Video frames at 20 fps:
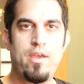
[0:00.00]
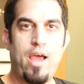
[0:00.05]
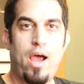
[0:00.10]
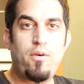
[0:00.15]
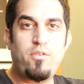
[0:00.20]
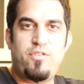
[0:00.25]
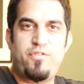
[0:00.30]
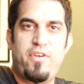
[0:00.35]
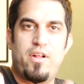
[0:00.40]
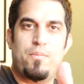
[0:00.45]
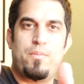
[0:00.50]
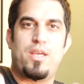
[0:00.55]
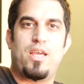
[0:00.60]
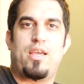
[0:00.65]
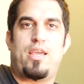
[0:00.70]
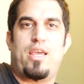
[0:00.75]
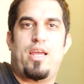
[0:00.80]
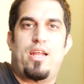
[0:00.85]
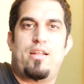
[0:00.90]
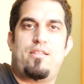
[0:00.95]
I was filming a
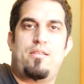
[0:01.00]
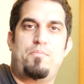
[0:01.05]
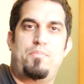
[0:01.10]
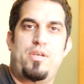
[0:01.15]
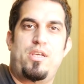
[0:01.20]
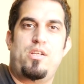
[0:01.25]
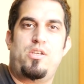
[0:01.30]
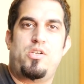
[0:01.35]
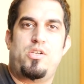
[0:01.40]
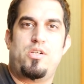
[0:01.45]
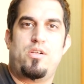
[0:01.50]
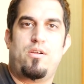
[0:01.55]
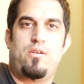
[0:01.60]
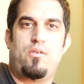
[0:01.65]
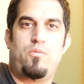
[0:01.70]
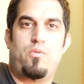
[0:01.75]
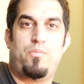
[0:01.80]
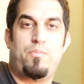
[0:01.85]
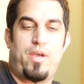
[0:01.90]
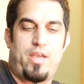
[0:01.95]
kid at the beach
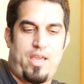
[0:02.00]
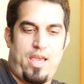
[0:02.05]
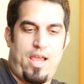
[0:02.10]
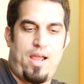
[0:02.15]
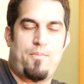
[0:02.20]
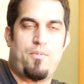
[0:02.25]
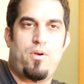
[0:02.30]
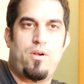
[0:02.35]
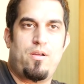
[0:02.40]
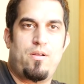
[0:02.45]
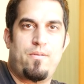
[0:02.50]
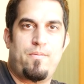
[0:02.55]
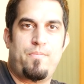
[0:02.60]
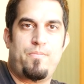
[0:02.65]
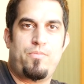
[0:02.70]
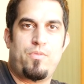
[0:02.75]
with my camera,